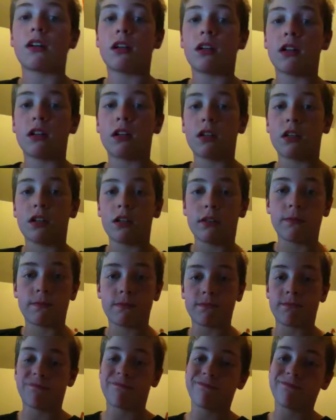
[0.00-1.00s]
Uh,
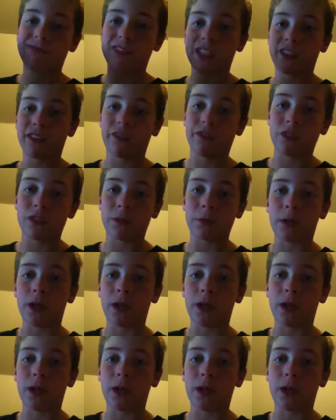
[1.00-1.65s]
get ready for